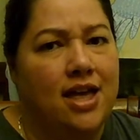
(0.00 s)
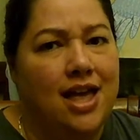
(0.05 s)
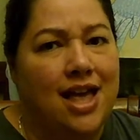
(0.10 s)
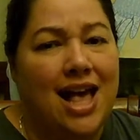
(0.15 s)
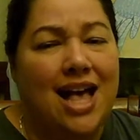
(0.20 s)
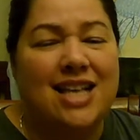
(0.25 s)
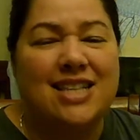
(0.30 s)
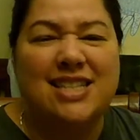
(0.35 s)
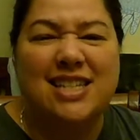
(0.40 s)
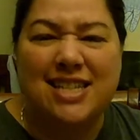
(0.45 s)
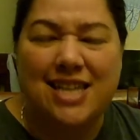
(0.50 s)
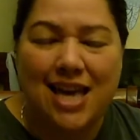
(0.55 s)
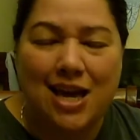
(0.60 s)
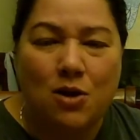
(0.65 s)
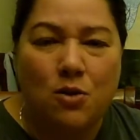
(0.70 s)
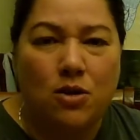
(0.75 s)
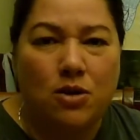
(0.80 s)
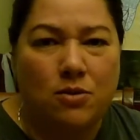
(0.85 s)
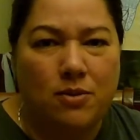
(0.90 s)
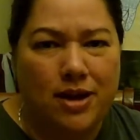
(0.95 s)
As you take
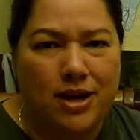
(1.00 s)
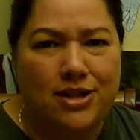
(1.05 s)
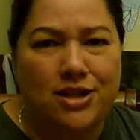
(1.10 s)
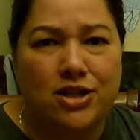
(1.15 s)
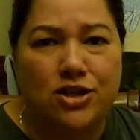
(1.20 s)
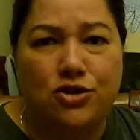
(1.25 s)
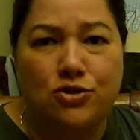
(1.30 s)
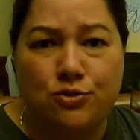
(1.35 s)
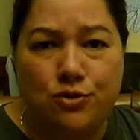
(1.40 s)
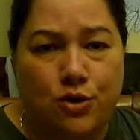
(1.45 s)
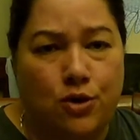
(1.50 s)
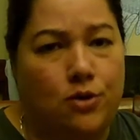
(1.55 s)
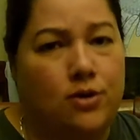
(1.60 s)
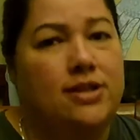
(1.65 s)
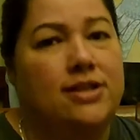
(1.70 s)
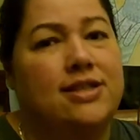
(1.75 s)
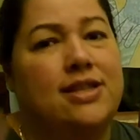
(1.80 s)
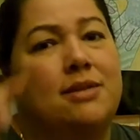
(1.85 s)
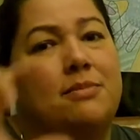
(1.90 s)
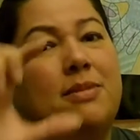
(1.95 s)
1 away, did you notice
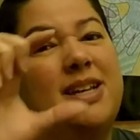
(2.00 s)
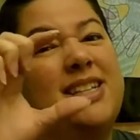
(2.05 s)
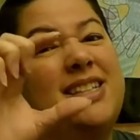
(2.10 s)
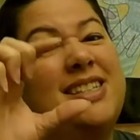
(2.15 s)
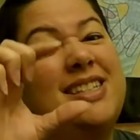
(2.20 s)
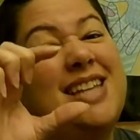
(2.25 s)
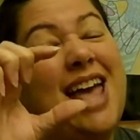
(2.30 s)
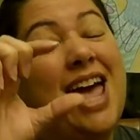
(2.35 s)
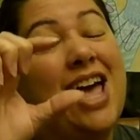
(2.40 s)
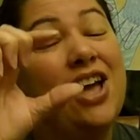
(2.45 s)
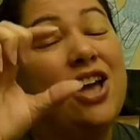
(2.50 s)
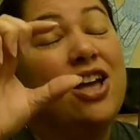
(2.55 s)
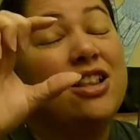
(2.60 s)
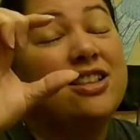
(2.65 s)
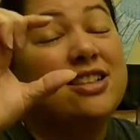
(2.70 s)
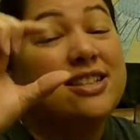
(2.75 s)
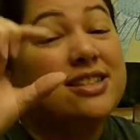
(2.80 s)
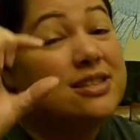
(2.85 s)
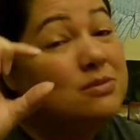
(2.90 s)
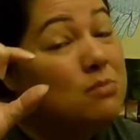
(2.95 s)
that my stack got
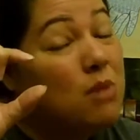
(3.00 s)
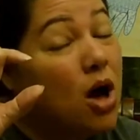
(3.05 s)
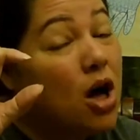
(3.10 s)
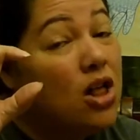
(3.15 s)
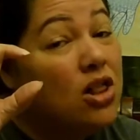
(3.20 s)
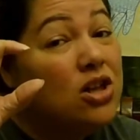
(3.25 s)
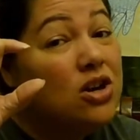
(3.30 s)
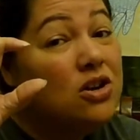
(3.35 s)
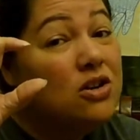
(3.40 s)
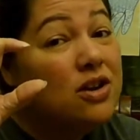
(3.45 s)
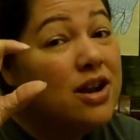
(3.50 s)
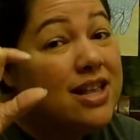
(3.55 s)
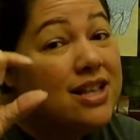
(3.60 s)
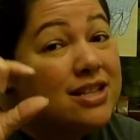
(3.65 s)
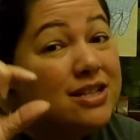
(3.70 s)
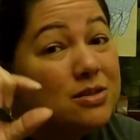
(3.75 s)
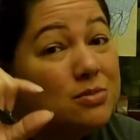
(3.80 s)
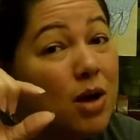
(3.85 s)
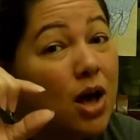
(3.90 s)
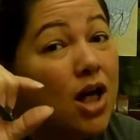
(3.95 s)
smaller and
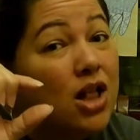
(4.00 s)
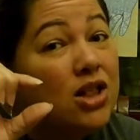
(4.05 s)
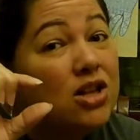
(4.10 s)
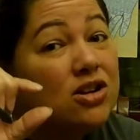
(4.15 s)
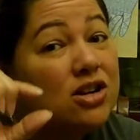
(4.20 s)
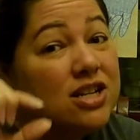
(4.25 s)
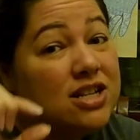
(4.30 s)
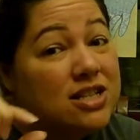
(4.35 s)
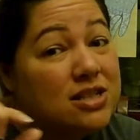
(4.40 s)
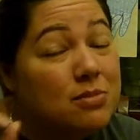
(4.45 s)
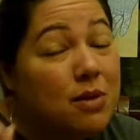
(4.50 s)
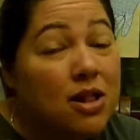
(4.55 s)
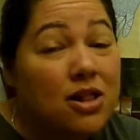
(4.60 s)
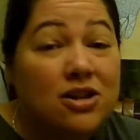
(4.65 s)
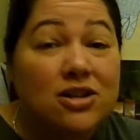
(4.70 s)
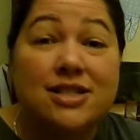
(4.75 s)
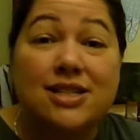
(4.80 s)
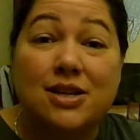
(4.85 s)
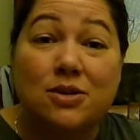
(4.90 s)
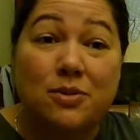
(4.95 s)
smaller and smaller
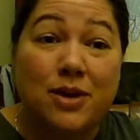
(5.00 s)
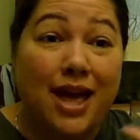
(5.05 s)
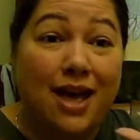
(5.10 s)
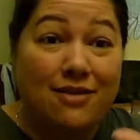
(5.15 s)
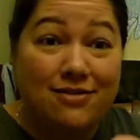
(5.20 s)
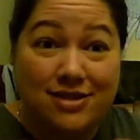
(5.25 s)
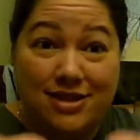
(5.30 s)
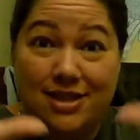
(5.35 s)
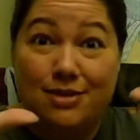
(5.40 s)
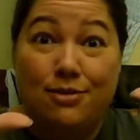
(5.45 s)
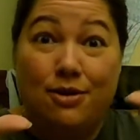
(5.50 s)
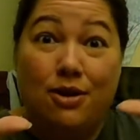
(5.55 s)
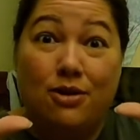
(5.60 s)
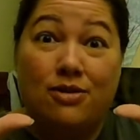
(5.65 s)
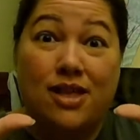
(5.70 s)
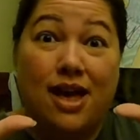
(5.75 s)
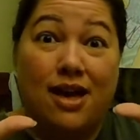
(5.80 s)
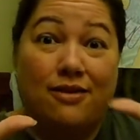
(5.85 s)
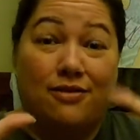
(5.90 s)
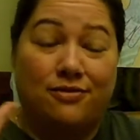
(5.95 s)
until we have 0
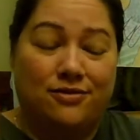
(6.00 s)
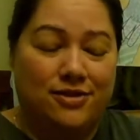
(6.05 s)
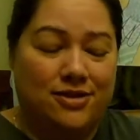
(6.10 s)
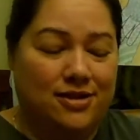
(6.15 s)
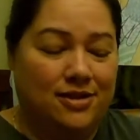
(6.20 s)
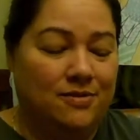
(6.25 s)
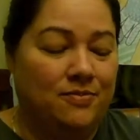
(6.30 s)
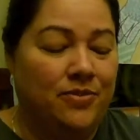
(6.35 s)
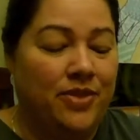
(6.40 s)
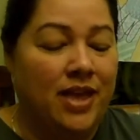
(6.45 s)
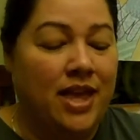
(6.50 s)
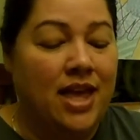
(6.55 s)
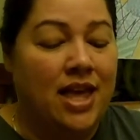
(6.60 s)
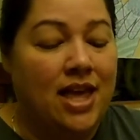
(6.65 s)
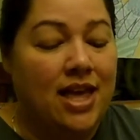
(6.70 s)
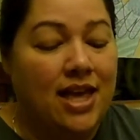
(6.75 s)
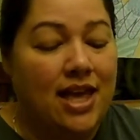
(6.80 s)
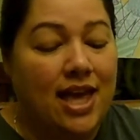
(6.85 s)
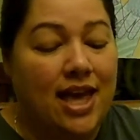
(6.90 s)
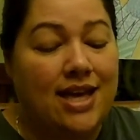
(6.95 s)
left?
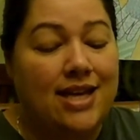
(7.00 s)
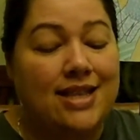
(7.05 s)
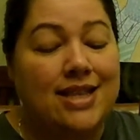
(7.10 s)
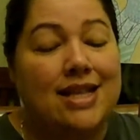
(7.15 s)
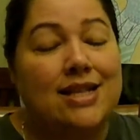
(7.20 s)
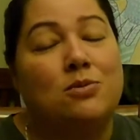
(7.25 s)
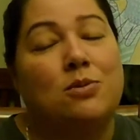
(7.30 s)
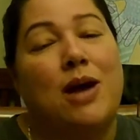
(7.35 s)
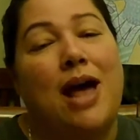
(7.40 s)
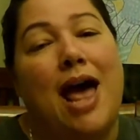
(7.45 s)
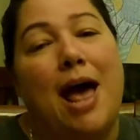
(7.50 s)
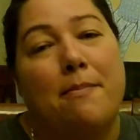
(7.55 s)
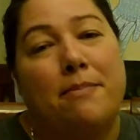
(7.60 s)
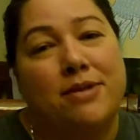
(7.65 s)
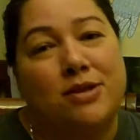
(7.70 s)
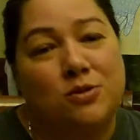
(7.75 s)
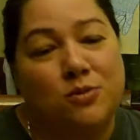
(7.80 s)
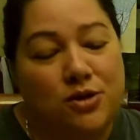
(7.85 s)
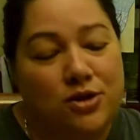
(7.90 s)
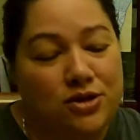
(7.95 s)
Okay, that's what happens
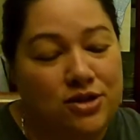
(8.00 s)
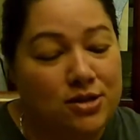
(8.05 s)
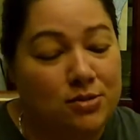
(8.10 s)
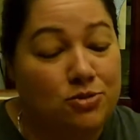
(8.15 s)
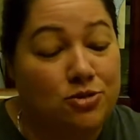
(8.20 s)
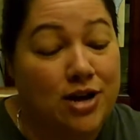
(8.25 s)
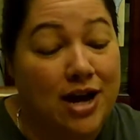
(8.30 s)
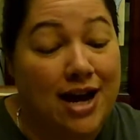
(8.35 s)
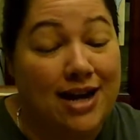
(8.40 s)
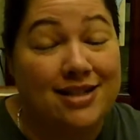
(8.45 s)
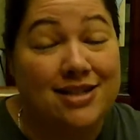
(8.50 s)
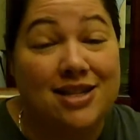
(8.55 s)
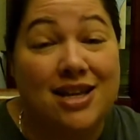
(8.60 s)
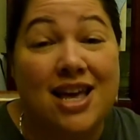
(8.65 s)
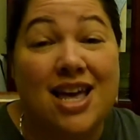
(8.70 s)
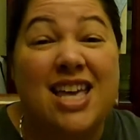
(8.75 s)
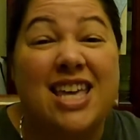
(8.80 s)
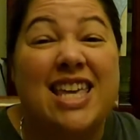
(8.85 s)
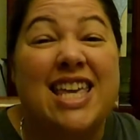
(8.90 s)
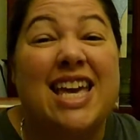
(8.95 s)
when you subtract.
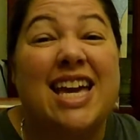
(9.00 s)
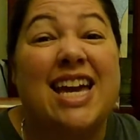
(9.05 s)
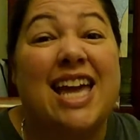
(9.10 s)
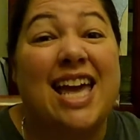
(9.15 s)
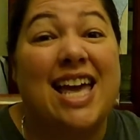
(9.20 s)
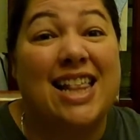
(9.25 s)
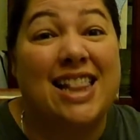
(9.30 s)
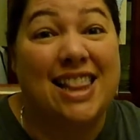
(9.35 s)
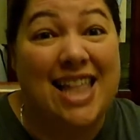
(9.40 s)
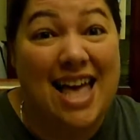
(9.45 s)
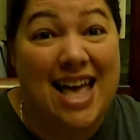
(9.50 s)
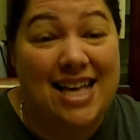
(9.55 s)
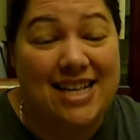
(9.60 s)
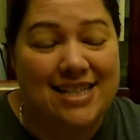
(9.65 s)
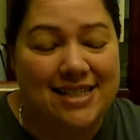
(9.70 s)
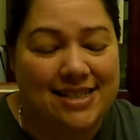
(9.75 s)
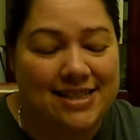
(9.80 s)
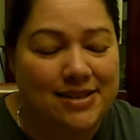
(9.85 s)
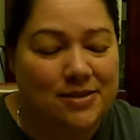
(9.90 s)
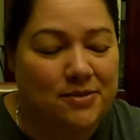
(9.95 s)
You get less,
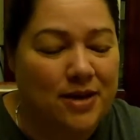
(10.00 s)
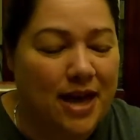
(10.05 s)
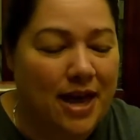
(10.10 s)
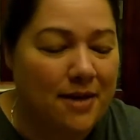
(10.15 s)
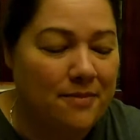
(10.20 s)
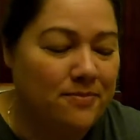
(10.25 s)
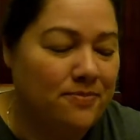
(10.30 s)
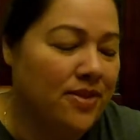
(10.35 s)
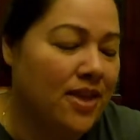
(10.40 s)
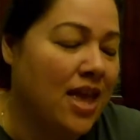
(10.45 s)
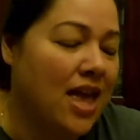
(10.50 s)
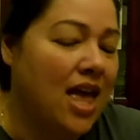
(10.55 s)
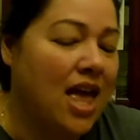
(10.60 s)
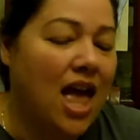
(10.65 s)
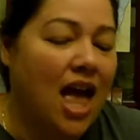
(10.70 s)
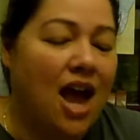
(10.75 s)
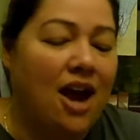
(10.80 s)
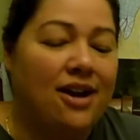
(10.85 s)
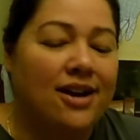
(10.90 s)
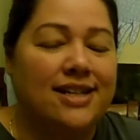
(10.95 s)
okay?
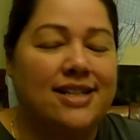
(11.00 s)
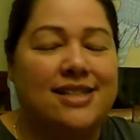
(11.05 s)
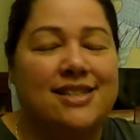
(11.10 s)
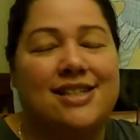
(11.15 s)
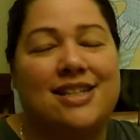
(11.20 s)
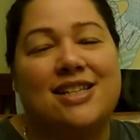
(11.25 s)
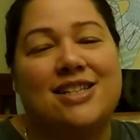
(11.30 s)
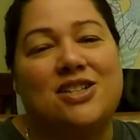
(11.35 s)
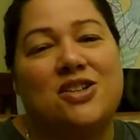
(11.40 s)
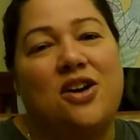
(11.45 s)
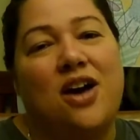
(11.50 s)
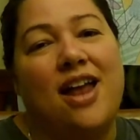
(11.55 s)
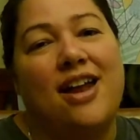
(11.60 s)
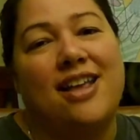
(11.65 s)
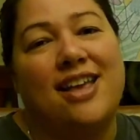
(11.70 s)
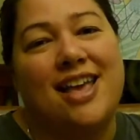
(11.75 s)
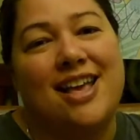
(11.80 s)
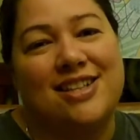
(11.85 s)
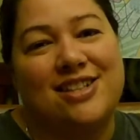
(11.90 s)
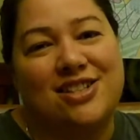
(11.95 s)
All right, so let's go ahead and
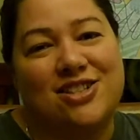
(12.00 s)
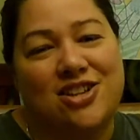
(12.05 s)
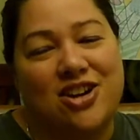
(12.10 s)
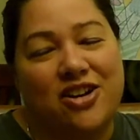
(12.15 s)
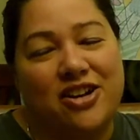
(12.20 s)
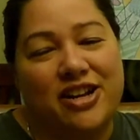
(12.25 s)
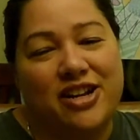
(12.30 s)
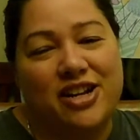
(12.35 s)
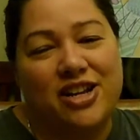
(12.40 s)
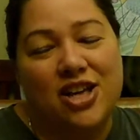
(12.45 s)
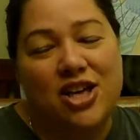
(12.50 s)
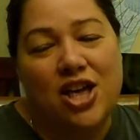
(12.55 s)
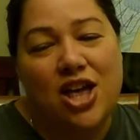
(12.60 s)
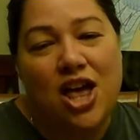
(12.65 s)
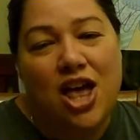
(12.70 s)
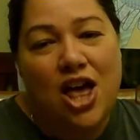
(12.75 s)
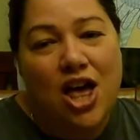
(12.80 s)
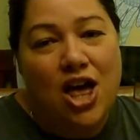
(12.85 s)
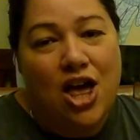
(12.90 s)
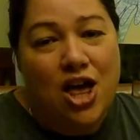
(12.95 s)
get started.
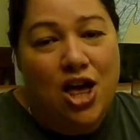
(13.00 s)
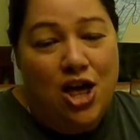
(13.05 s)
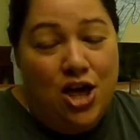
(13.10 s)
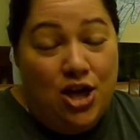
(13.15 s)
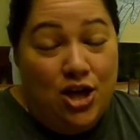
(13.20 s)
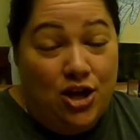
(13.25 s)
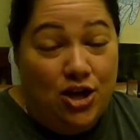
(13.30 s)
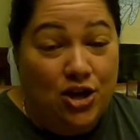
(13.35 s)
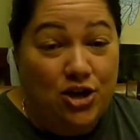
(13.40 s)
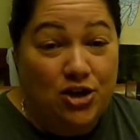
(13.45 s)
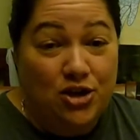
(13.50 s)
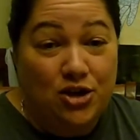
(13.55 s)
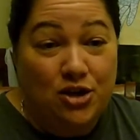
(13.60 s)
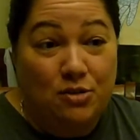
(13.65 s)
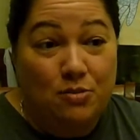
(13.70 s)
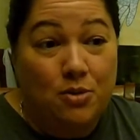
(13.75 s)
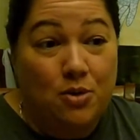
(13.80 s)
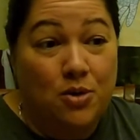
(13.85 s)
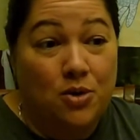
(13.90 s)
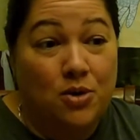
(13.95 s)
Good
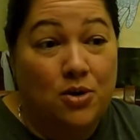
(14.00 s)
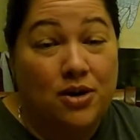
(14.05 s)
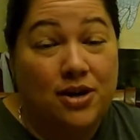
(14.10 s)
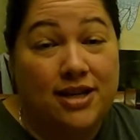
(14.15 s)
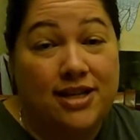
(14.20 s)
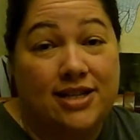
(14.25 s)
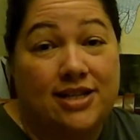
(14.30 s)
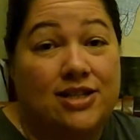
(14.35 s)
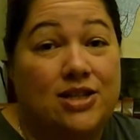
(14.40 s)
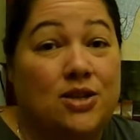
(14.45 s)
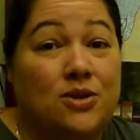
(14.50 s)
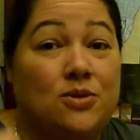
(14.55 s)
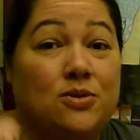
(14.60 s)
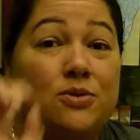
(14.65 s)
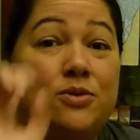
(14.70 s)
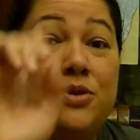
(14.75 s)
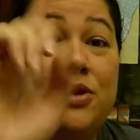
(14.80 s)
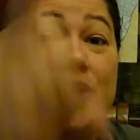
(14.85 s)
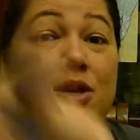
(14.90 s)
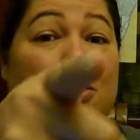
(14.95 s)
morning to
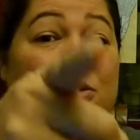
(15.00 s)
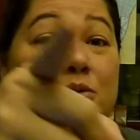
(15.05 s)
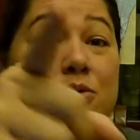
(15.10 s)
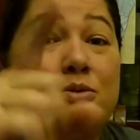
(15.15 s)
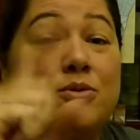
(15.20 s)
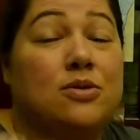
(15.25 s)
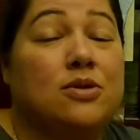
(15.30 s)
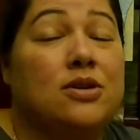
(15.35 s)
you.